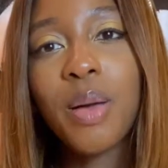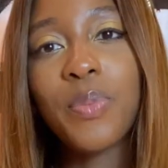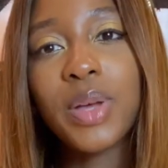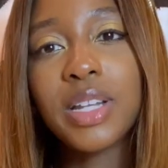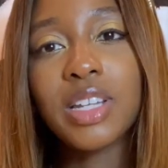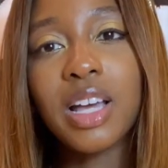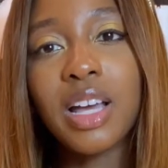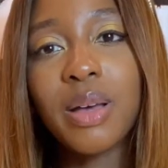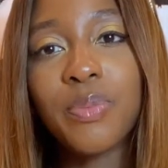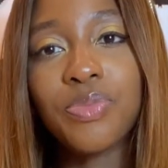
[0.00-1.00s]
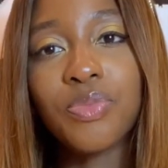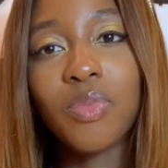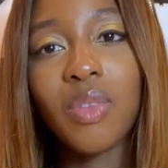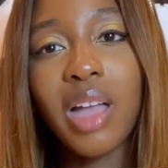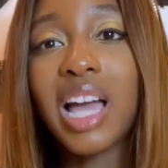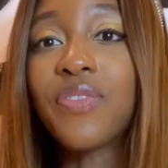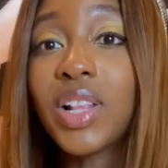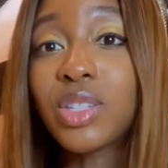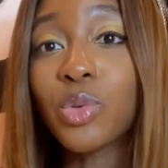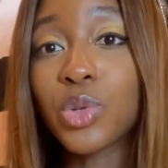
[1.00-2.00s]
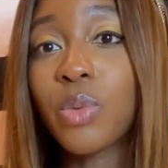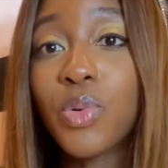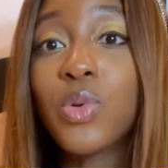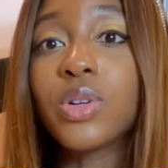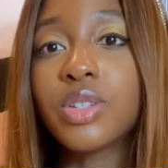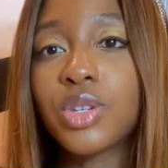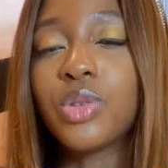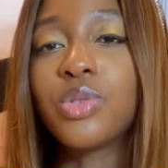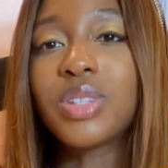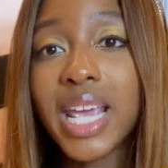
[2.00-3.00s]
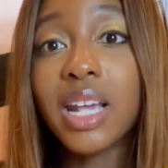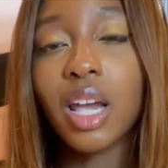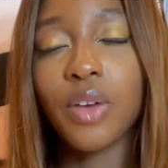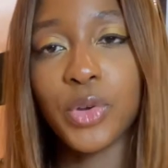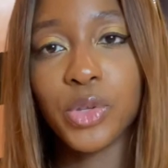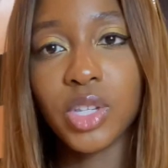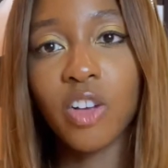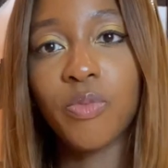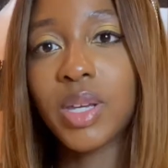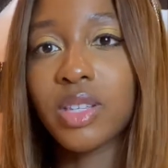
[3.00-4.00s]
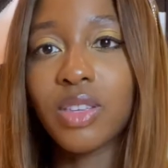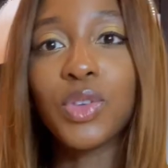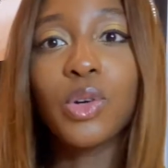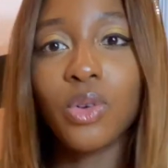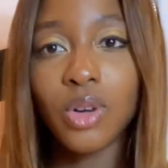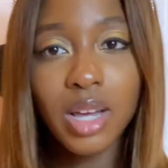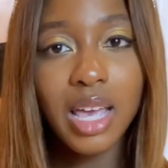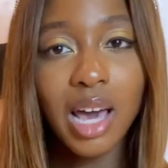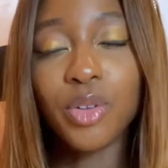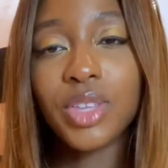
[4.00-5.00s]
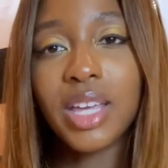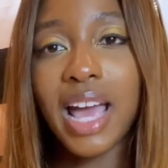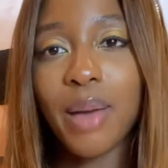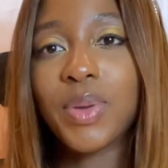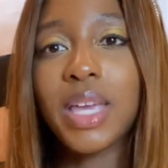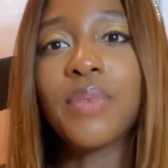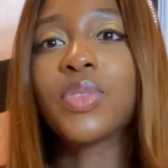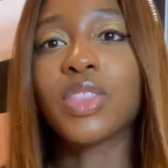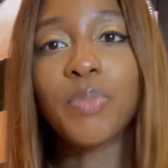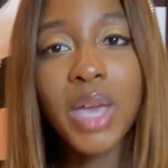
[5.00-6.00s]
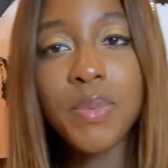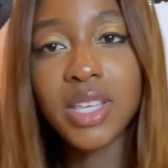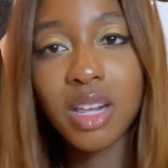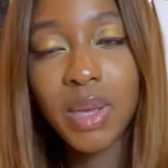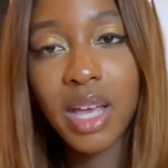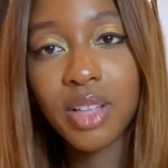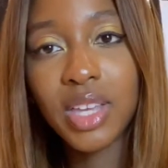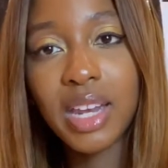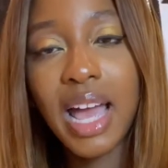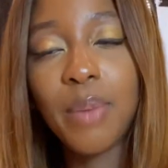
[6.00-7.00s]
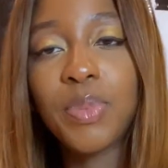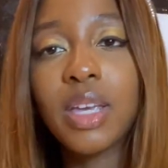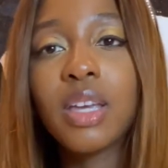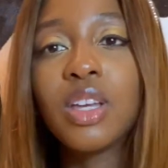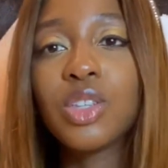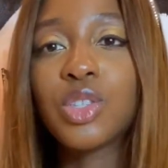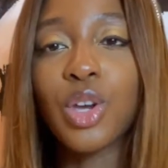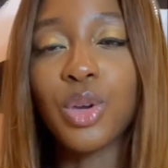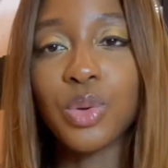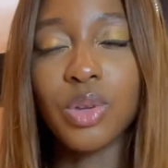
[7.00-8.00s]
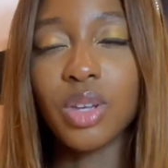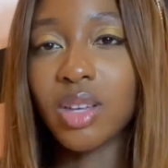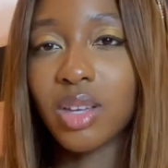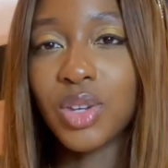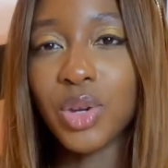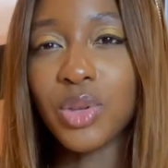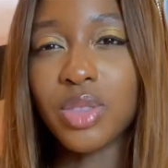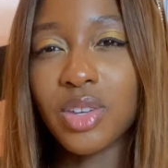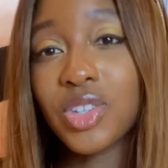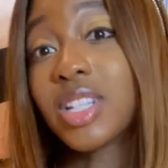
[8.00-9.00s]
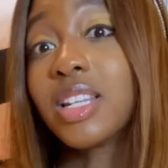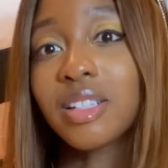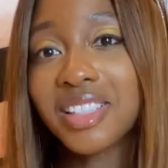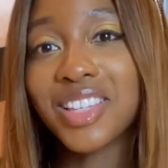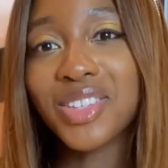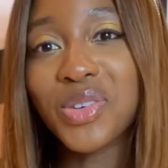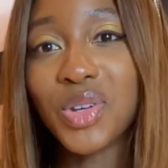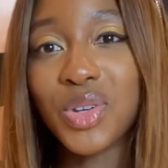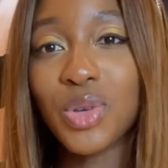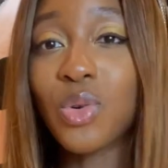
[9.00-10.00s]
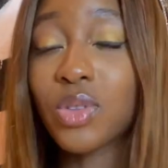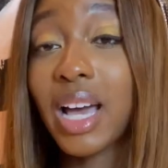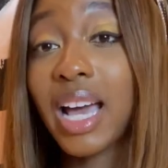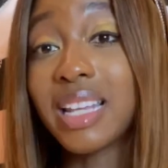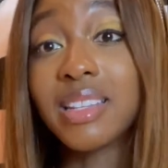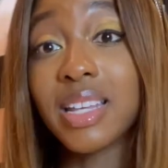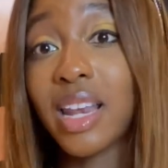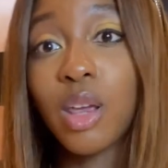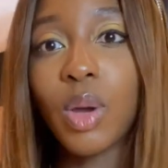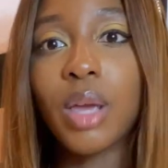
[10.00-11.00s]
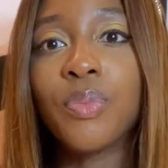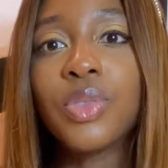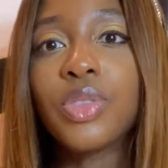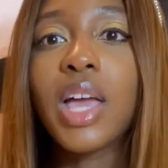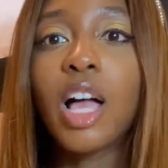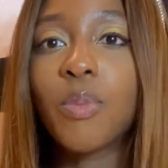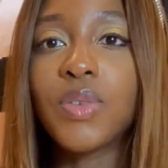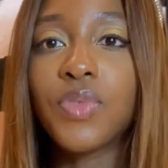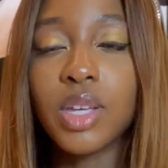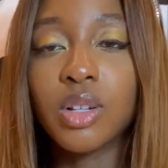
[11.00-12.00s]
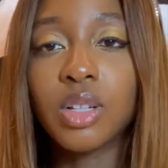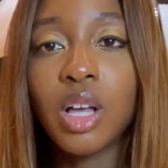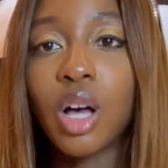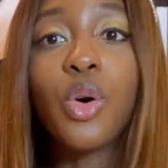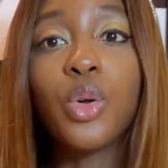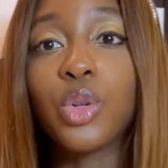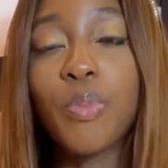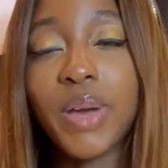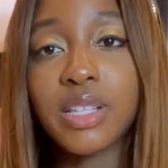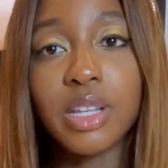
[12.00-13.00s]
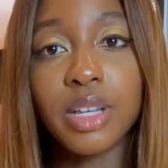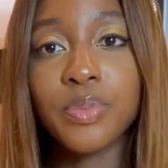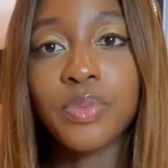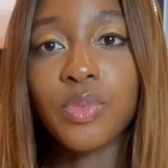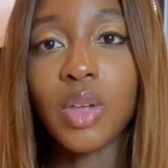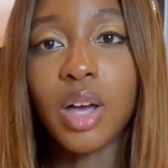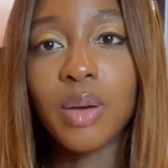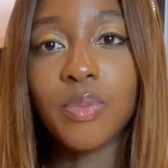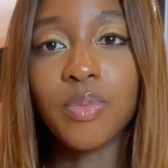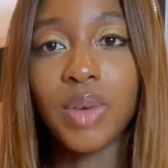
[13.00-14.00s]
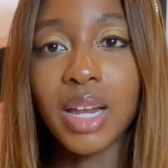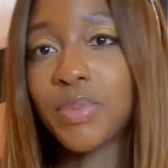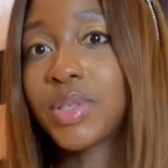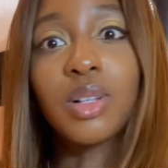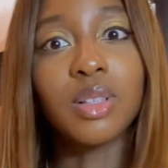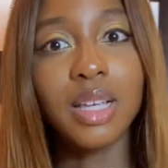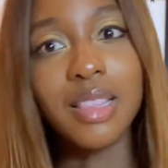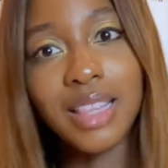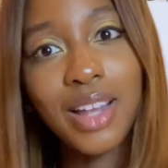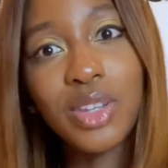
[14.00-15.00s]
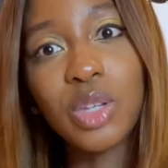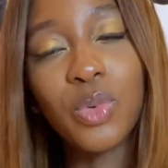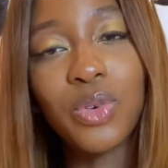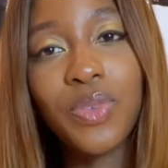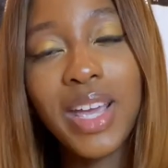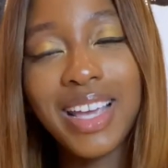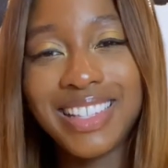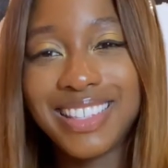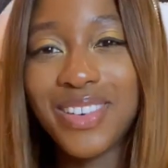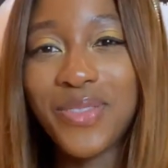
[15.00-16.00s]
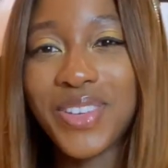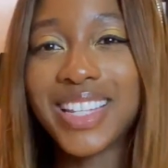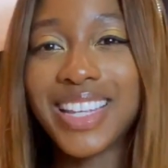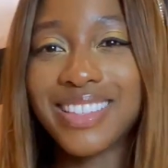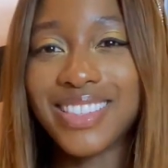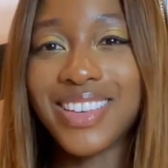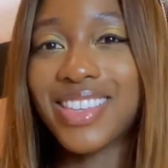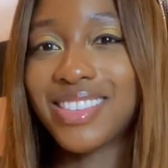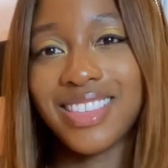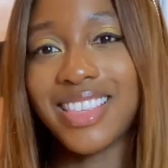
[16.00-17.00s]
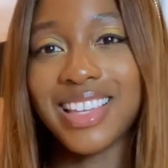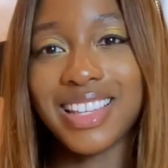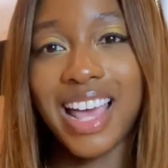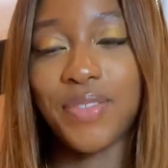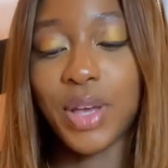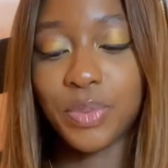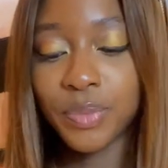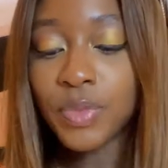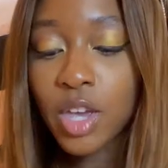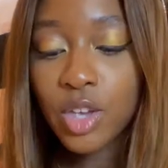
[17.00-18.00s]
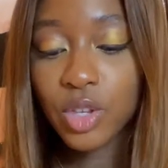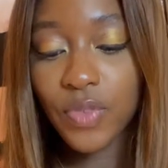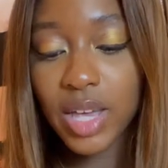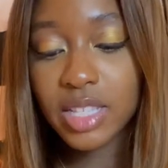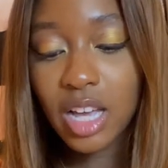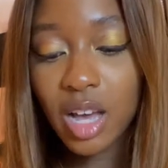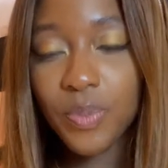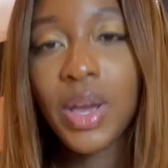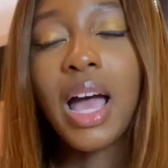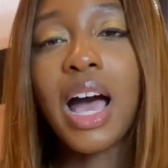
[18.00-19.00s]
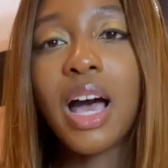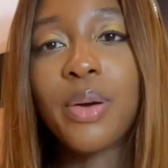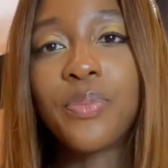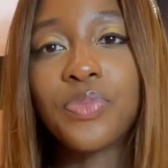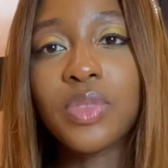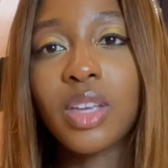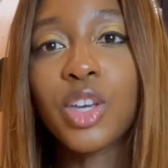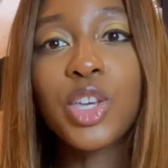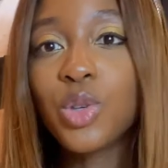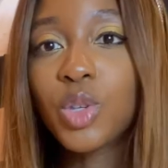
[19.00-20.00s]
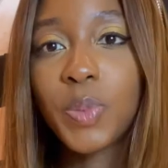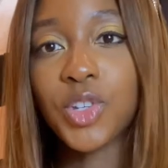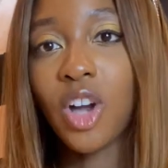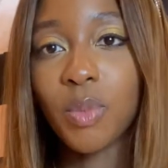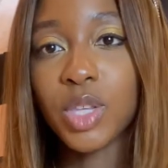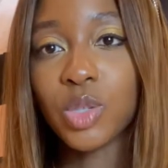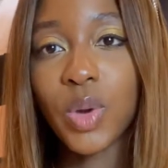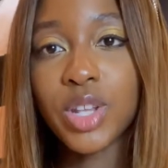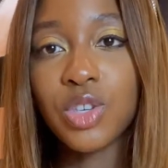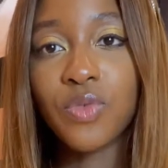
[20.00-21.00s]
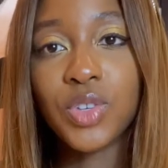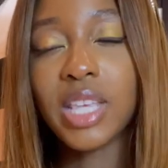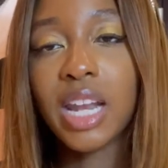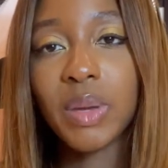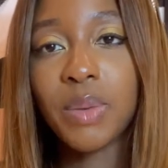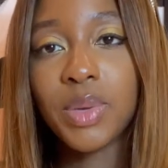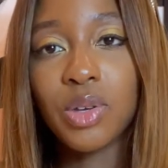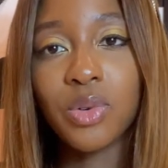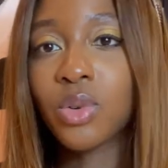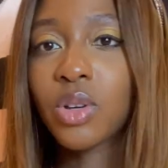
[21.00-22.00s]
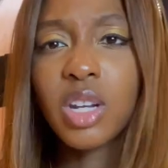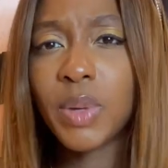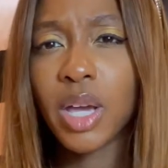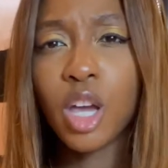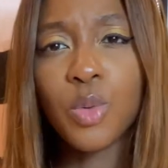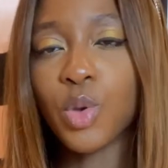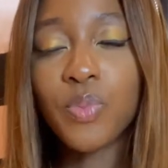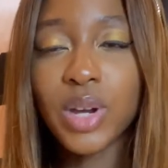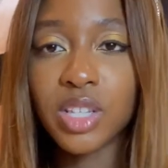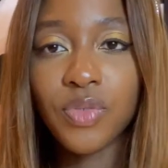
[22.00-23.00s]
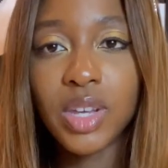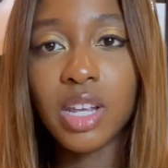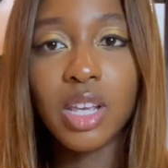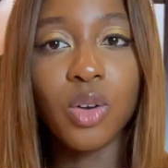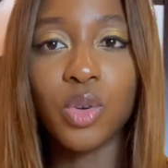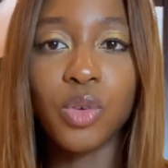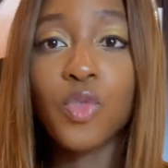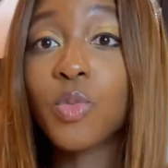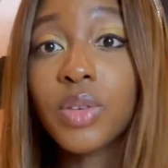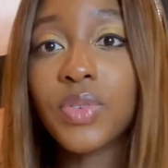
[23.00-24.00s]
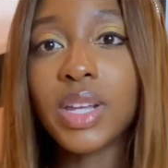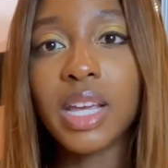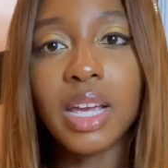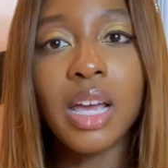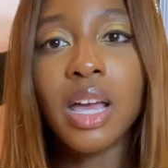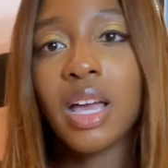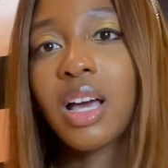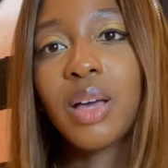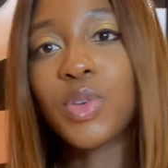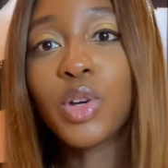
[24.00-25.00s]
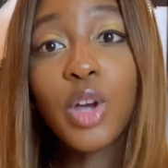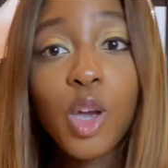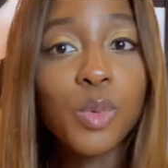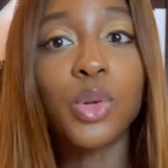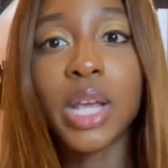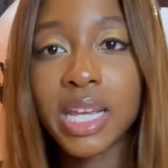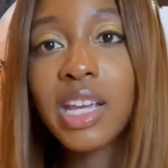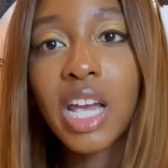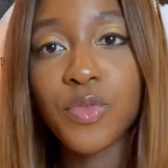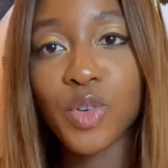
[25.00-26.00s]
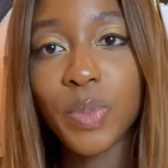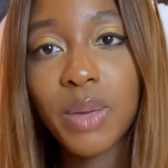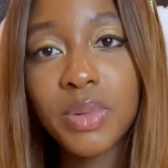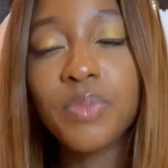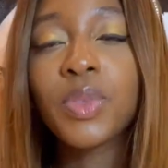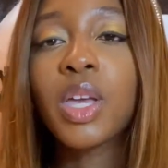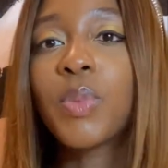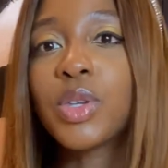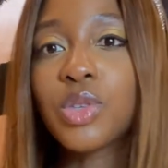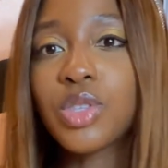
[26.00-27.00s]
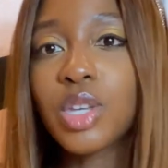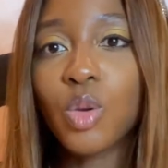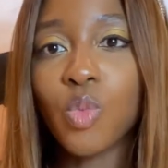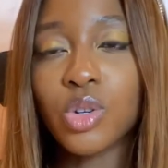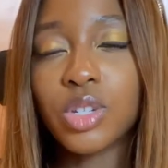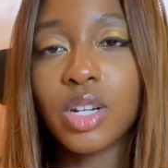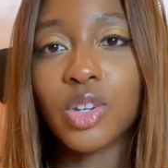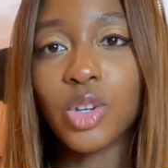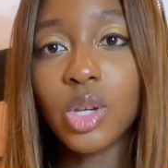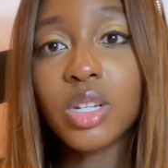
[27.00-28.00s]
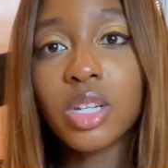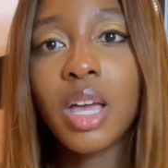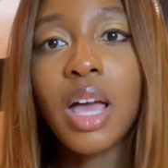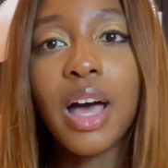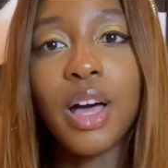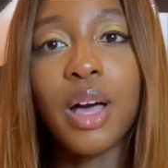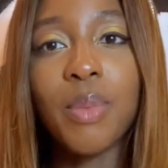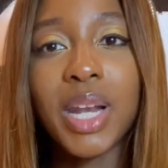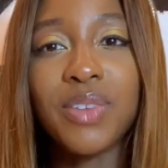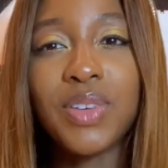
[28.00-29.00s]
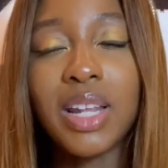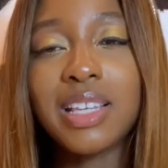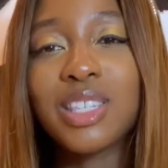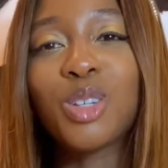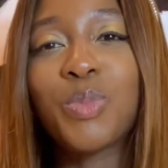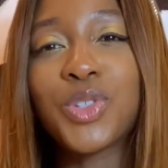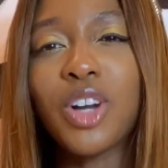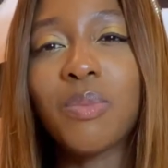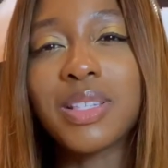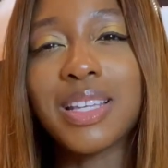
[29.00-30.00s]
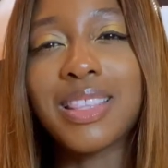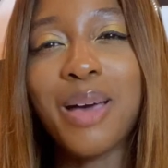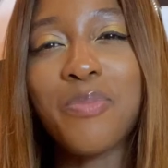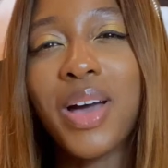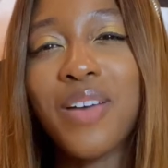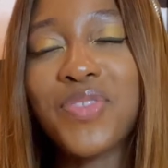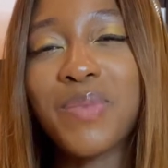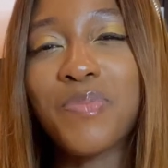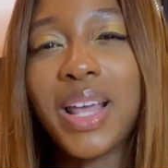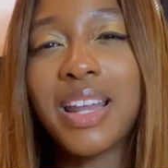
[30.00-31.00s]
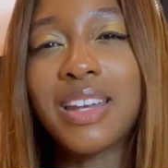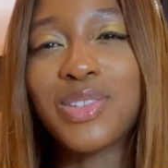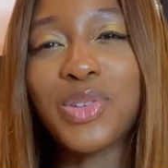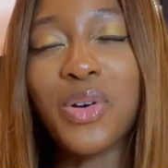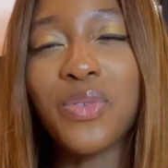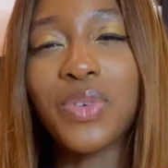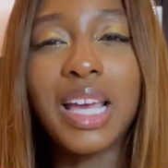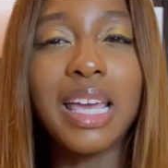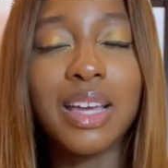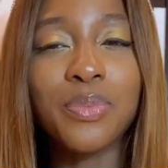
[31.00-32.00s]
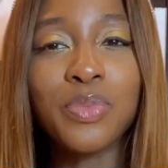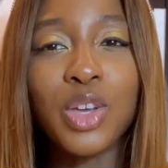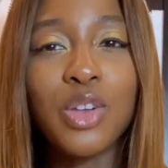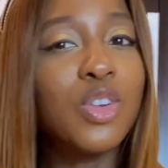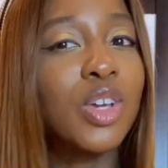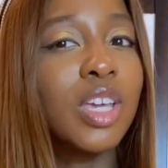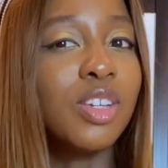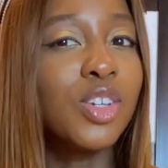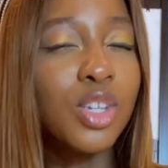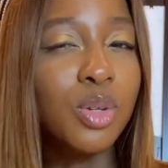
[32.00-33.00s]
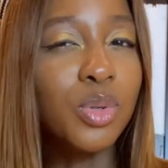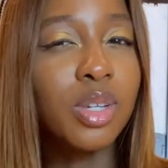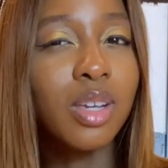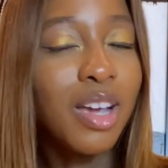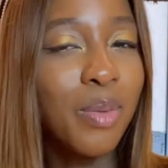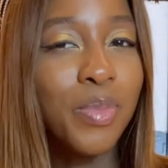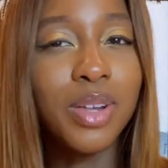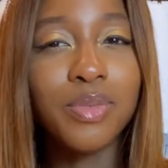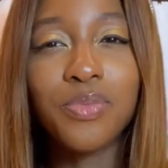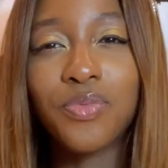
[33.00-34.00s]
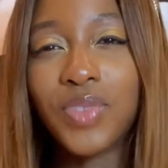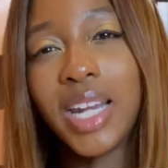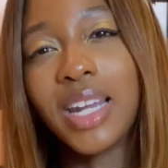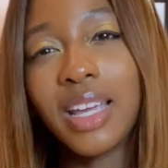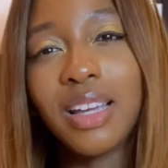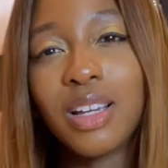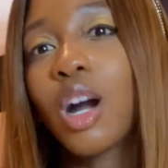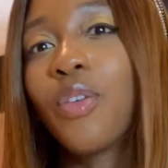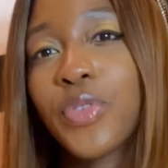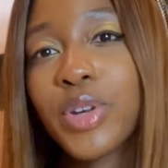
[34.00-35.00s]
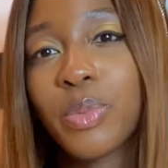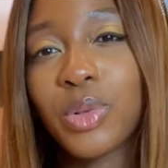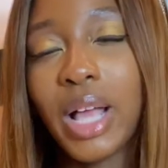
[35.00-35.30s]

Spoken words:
But I feel it's also important to take care of yourself, because if you're healthy and happy, the baby's going to be healthy and happy. So, you know, there are just little things you can do, or that I did anyway, that helped me feel a whole lot better. And I'm still in that newborn phase, obviously, so these are the things that have helped. So first up, cute pajamas. When you've just had a baby, you're going to be at home, you're breastfeeding or you're formula feeding, you're at home, you're taking care of your baby, but you still want to look good. And I feel like silk pajamas are that perfect blend of like looking cute but feeling comfortable